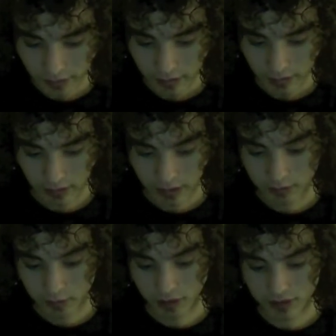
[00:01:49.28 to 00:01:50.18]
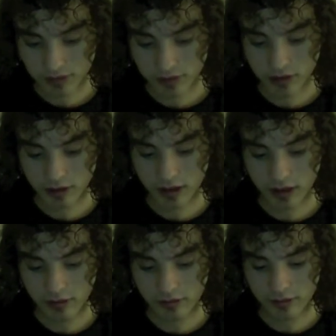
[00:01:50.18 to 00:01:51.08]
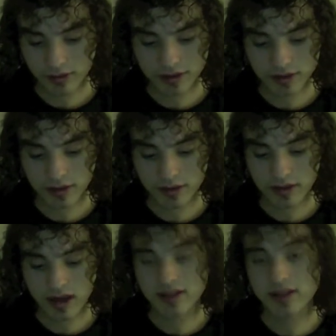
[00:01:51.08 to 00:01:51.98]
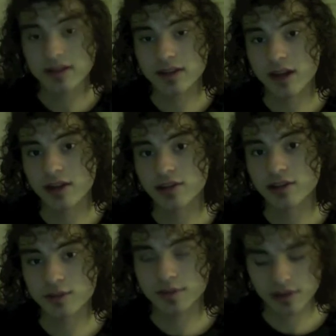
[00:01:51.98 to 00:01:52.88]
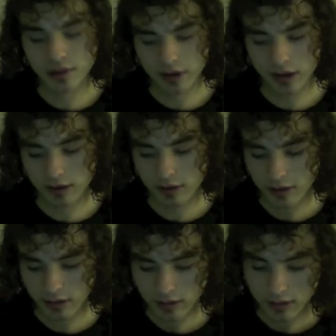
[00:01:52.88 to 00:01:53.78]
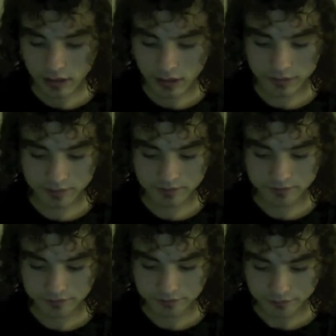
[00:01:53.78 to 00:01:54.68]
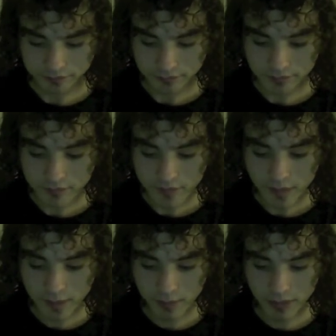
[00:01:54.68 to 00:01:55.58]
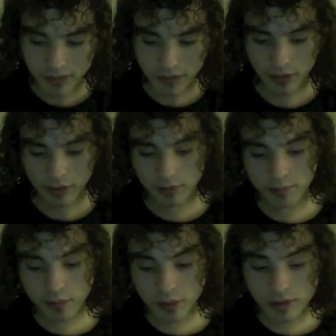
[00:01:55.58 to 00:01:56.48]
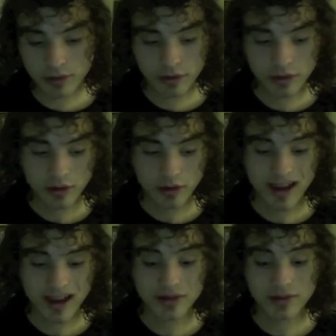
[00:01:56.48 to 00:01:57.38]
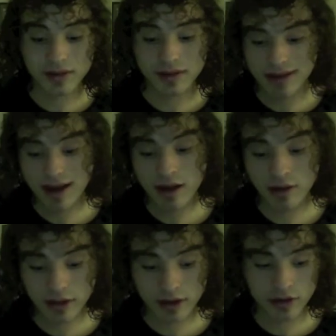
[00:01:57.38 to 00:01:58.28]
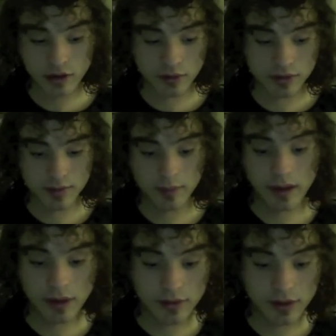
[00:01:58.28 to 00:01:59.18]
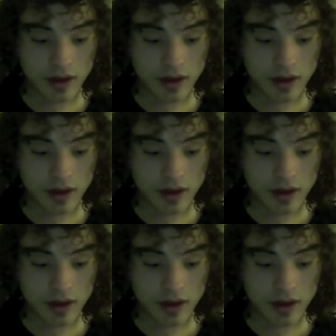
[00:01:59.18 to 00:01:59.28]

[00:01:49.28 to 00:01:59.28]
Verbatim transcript: Um, we also checked out and discussed IC socket chips and all that. Um, but uh, the bulk Actually, the entire lecture was about